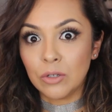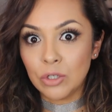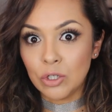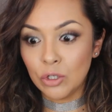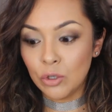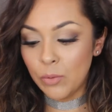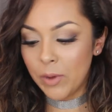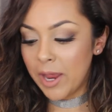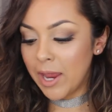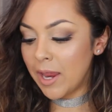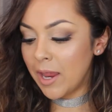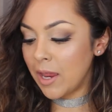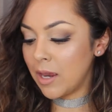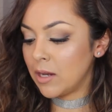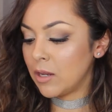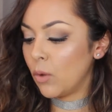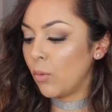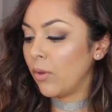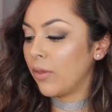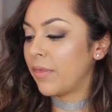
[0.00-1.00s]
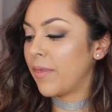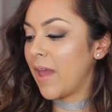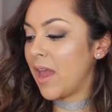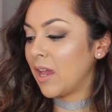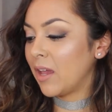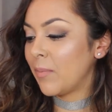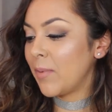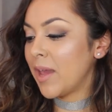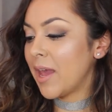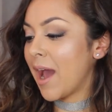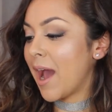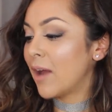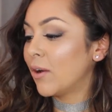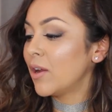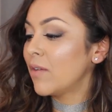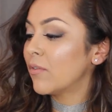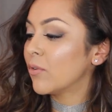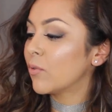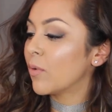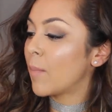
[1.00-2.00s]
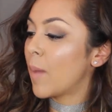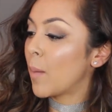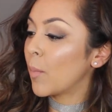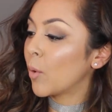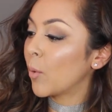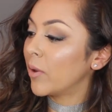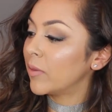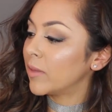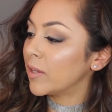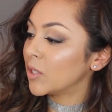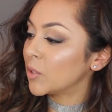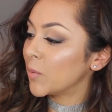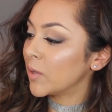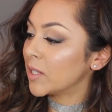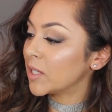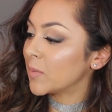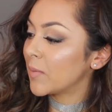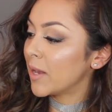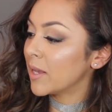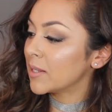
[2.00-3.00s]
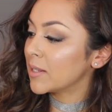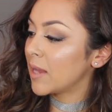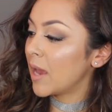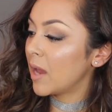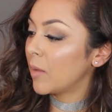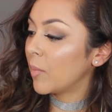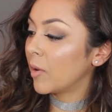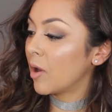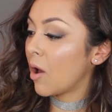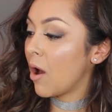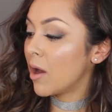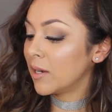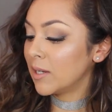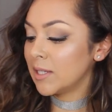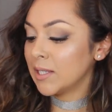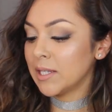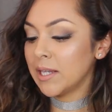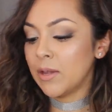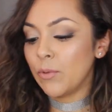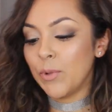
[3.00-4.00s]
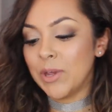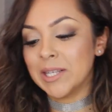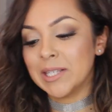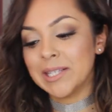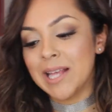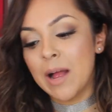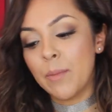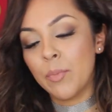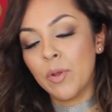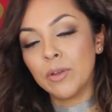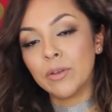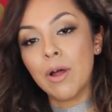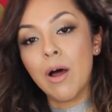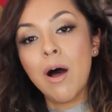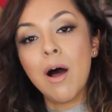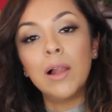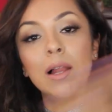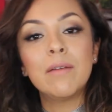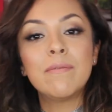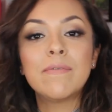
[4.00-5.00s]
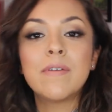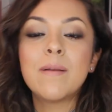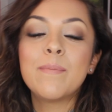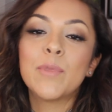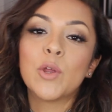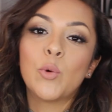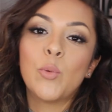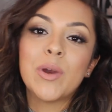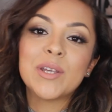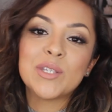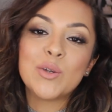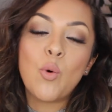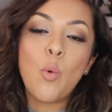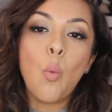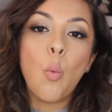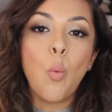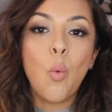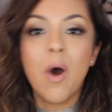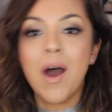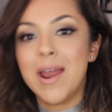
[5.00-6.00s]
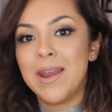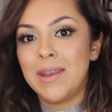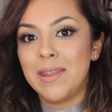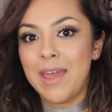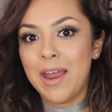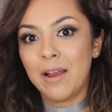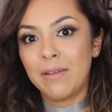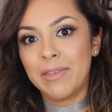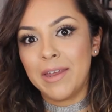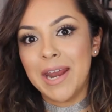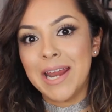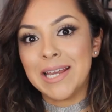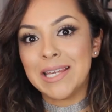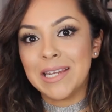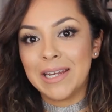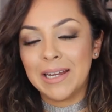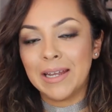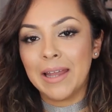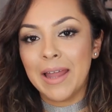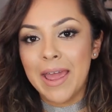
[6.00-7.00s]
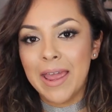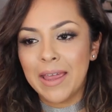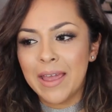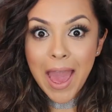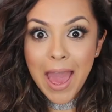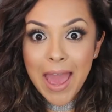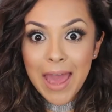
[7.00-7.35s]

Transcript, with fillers: do it and you will thank me. I don't even remember what this one smells like, but honestly, we sampled all of them. There wasn't one there that I didn't like.